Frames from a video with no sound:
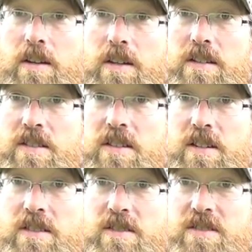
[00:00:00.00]

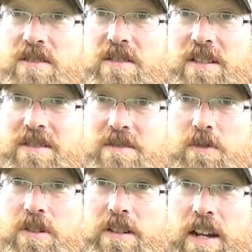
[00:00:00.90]
It's
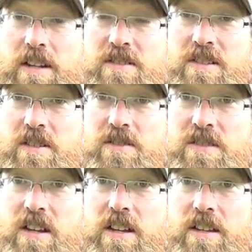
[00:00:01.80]
really not a skill
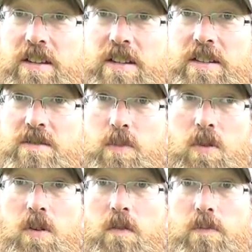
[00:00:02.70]
set. It's
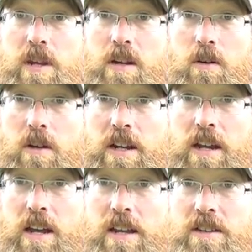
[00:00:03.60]
more of being
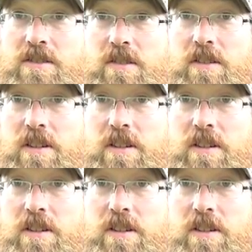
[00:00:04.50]
organized, or